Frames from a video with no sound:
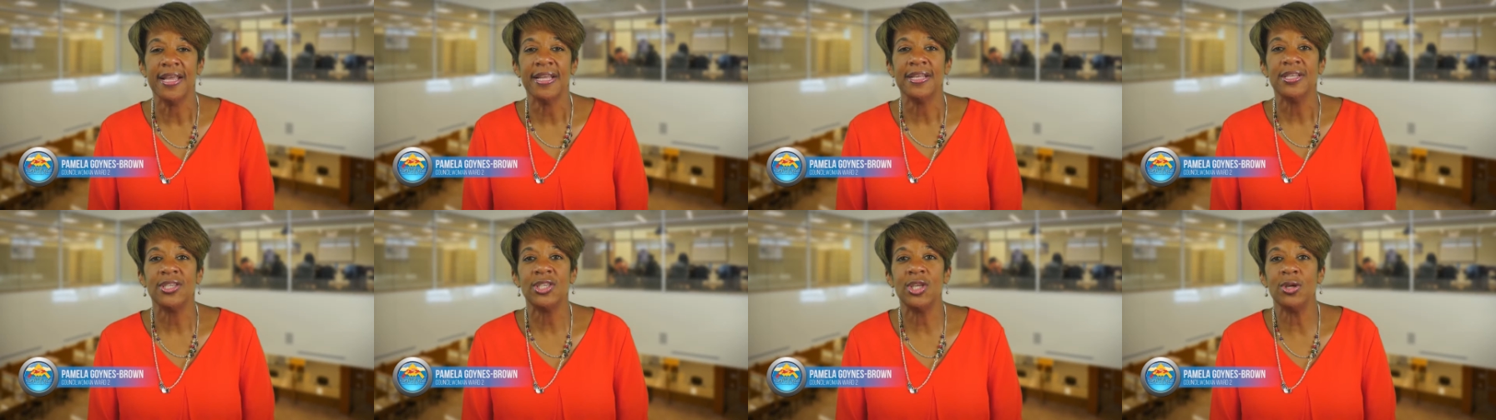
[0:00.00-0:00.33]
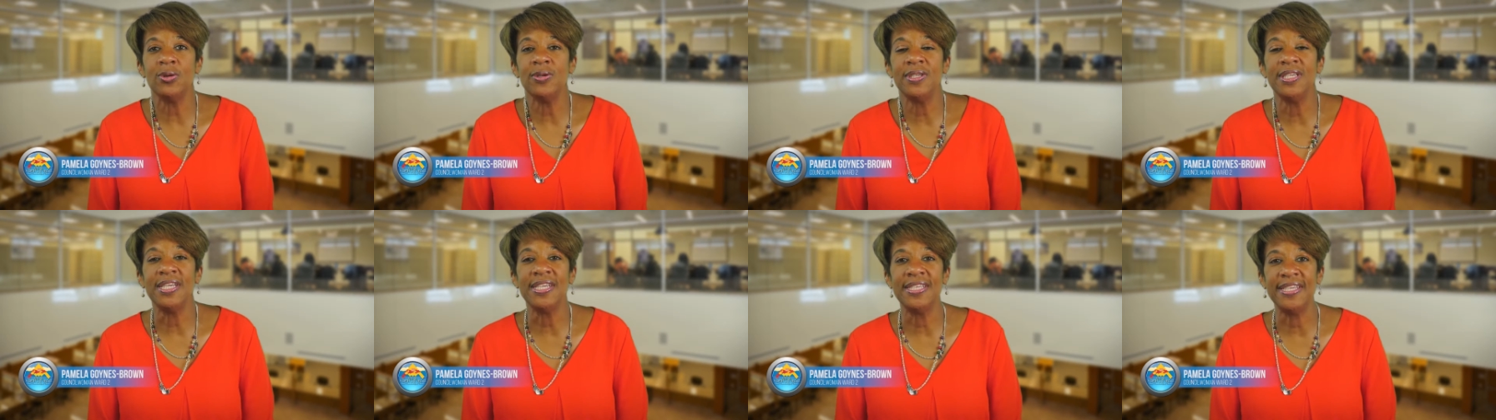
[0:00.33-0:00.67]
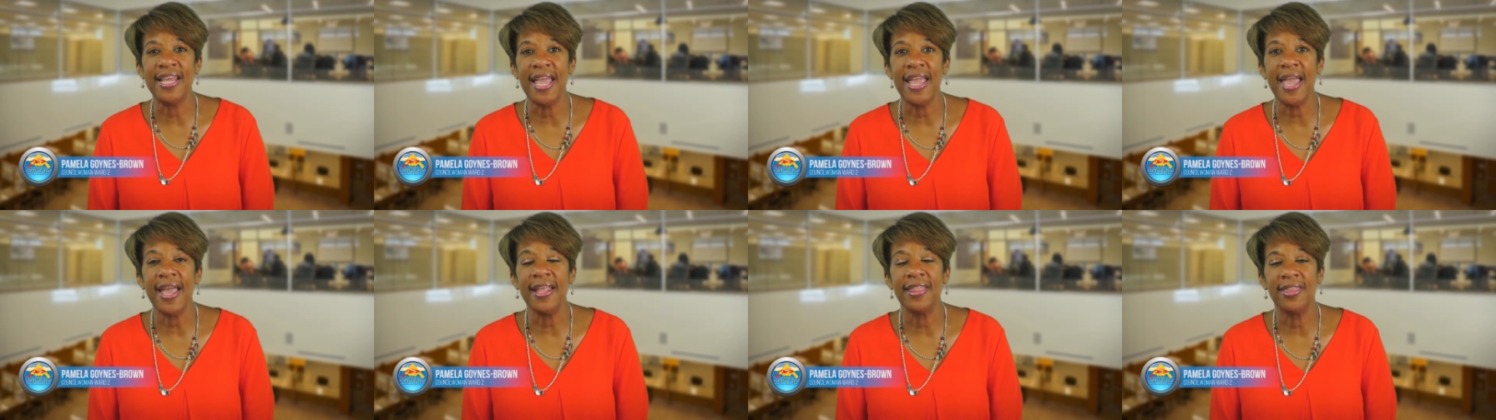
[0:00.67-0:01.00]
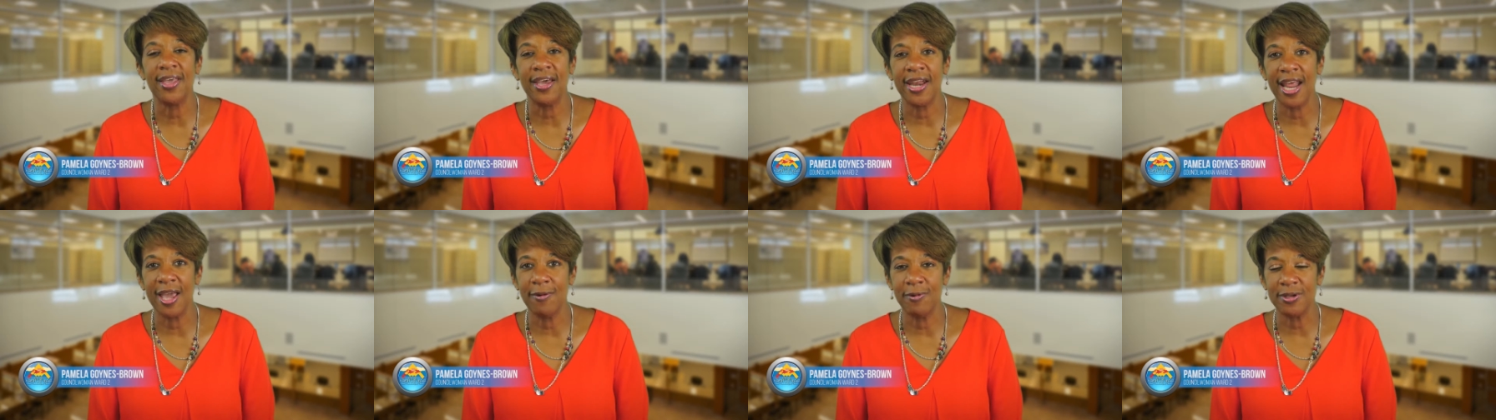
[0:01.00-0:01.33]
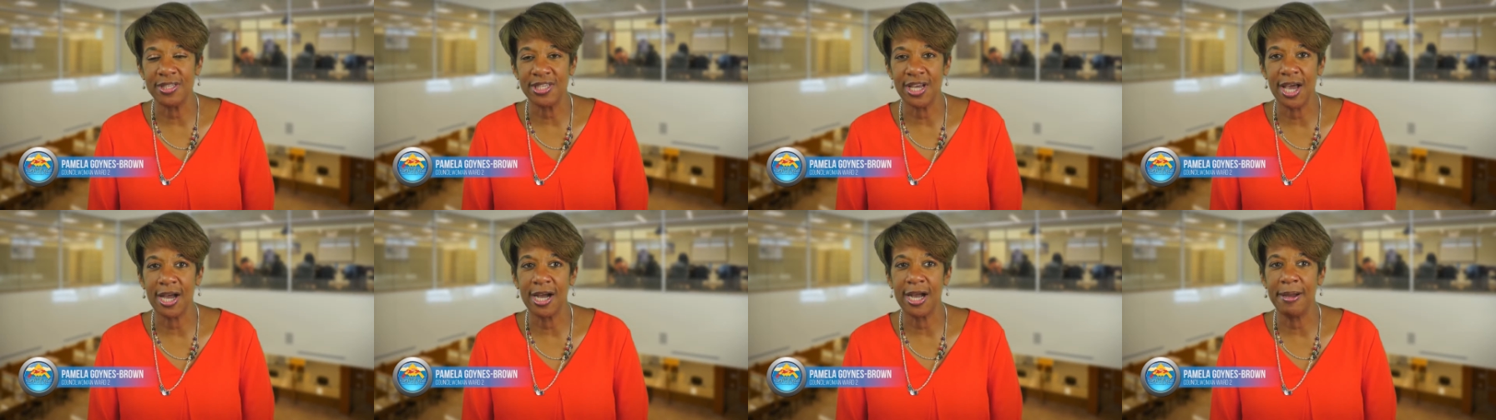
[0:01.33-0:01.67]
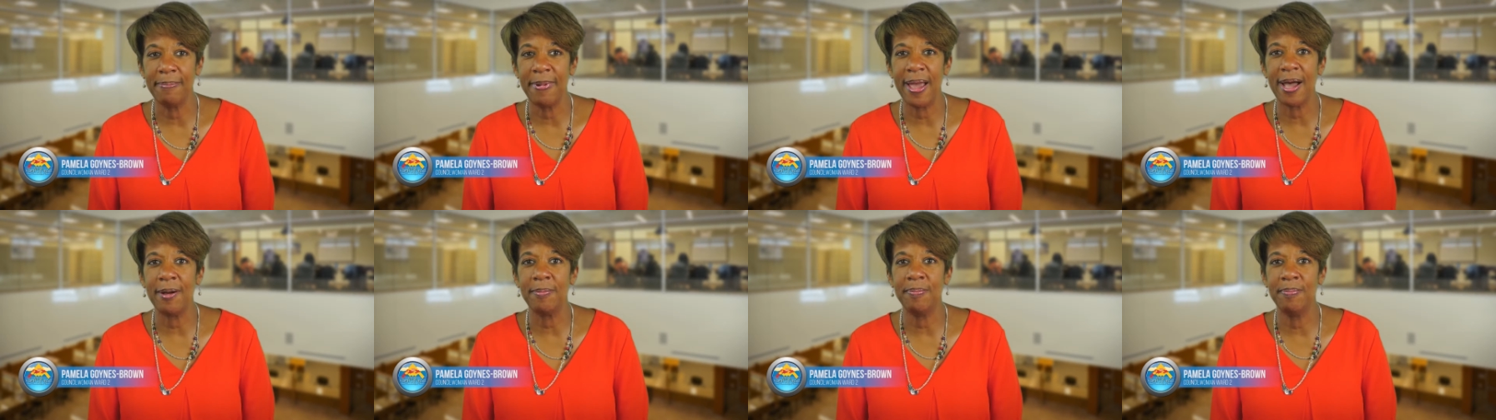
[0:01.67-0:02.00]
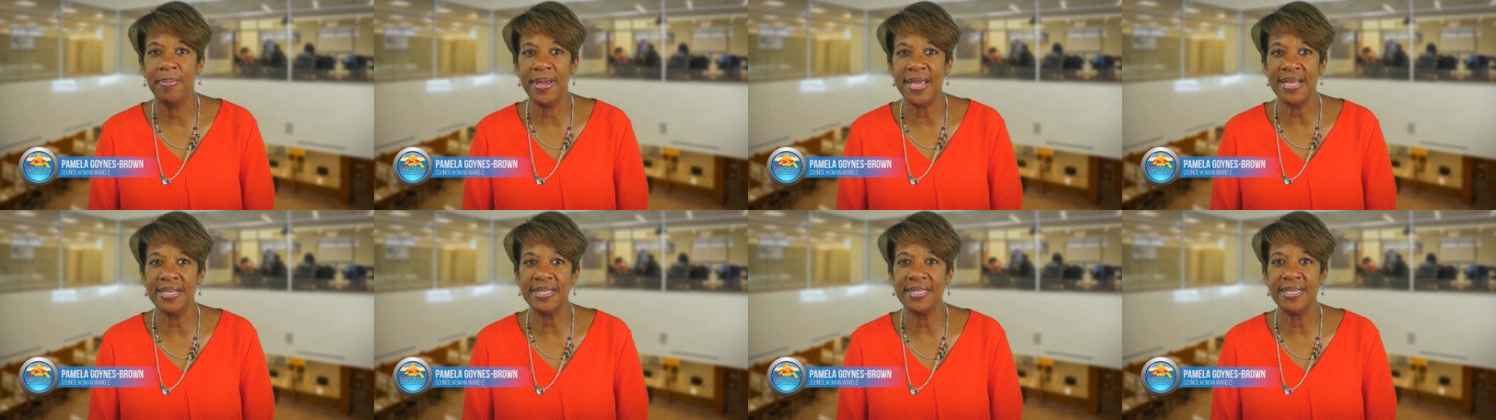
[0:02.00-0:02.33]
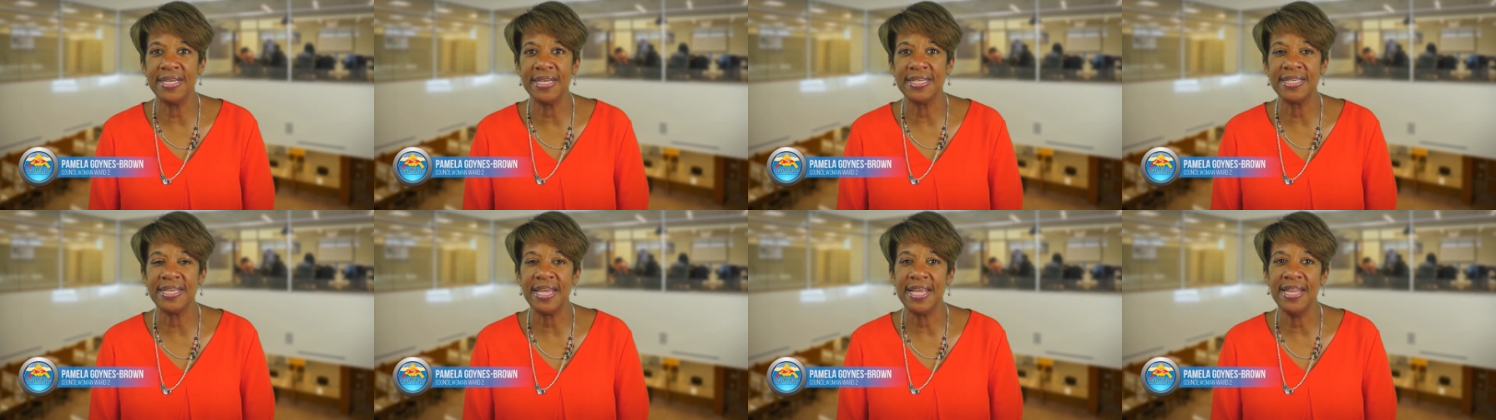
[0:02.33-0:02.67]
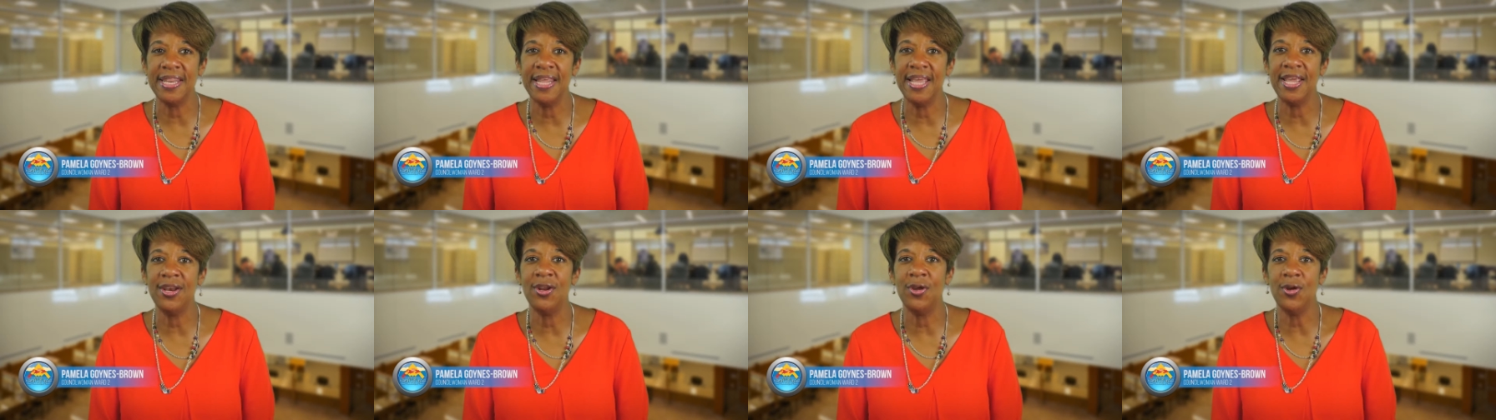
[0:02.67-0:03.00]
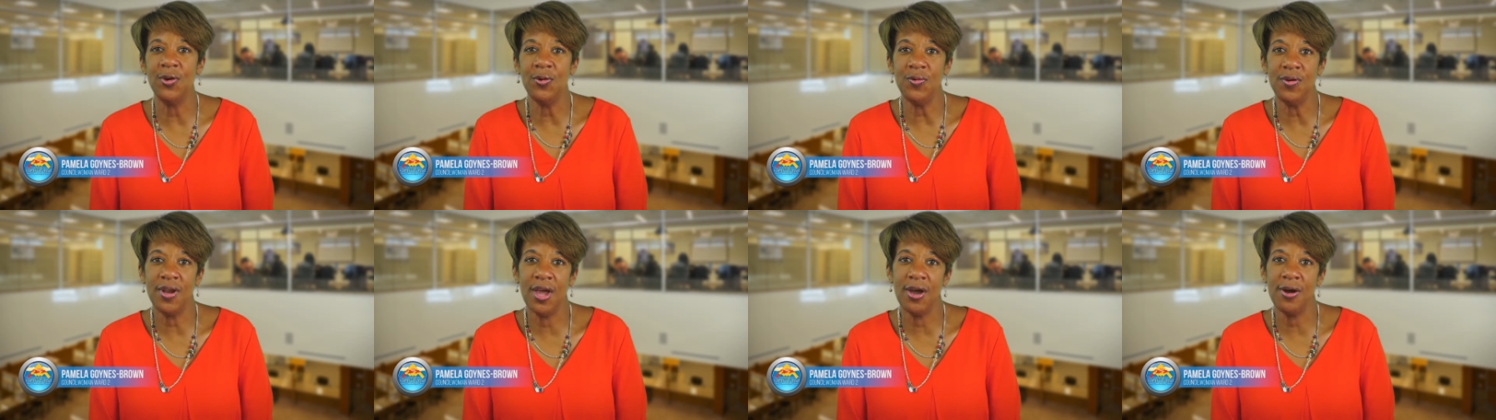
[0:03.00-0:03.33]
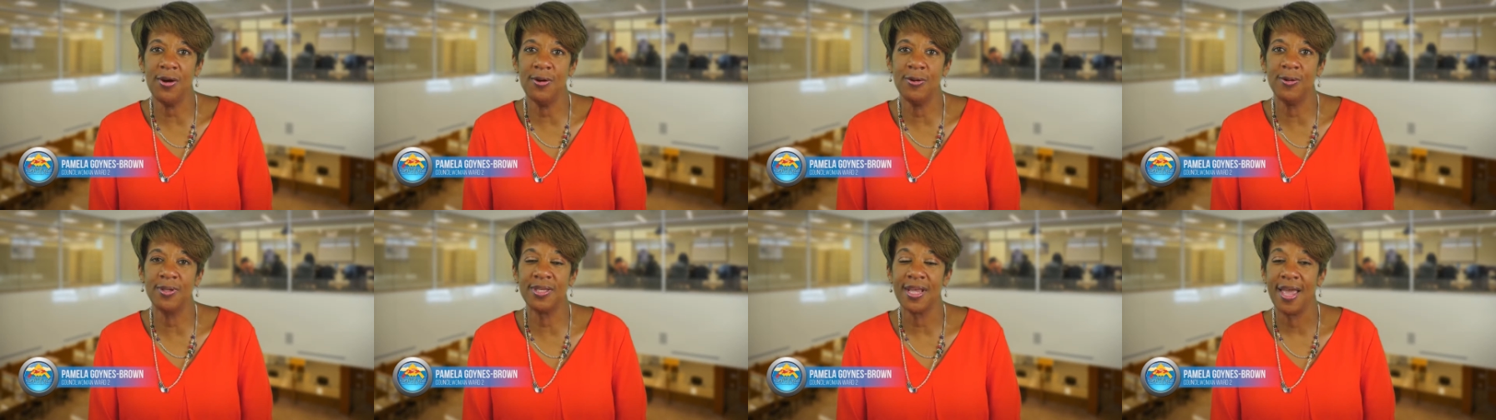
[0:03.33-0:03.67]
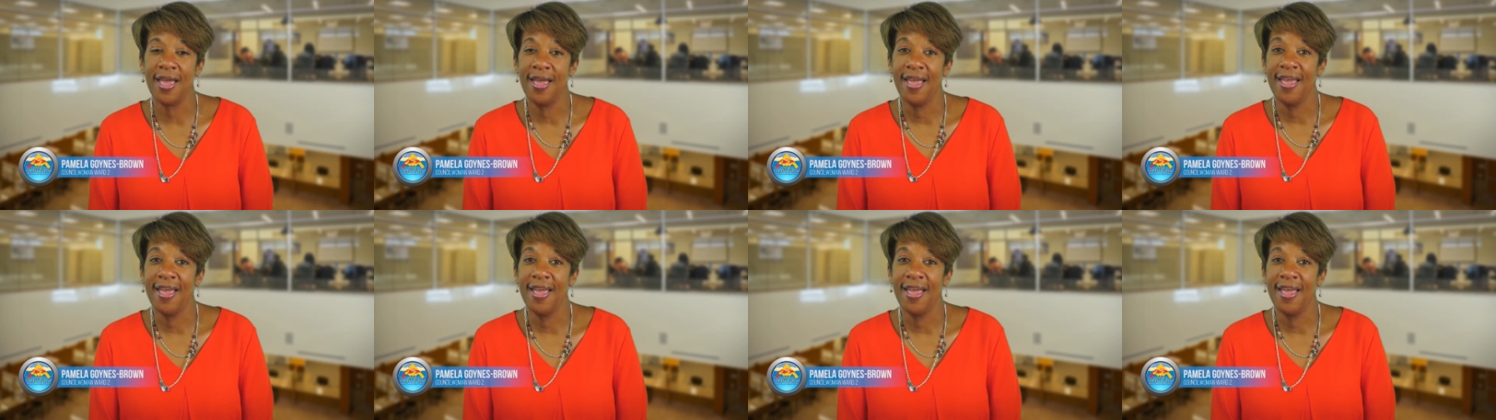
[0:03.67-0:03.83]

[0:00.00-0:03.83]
So today I thought I would talk about business, and then who knows,